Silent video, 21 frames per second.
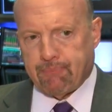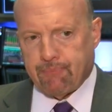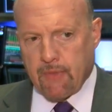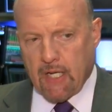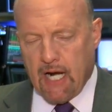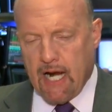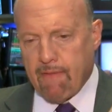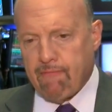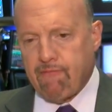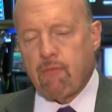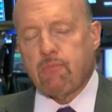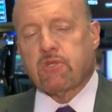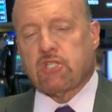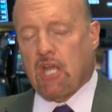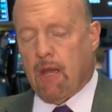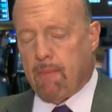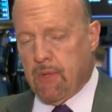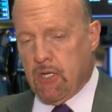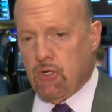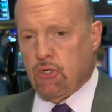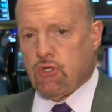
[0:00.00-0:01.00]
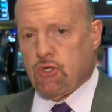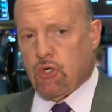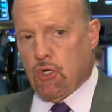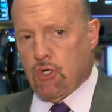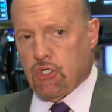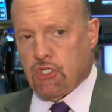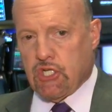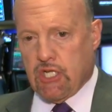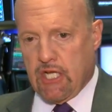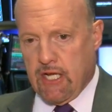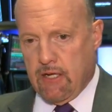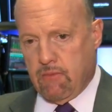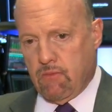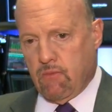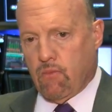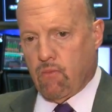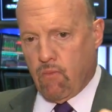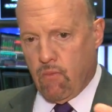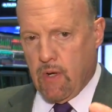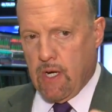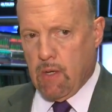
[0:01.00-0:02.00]
And I'm from Summit, New Jersey,
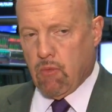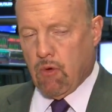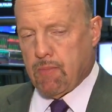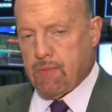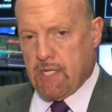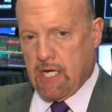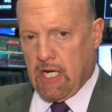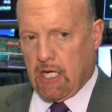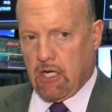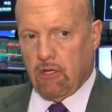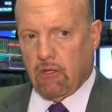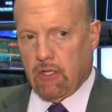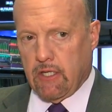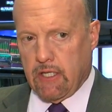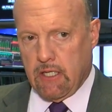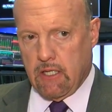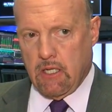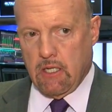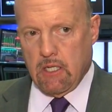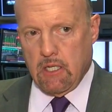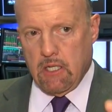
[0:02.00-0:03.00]
and we were particularly,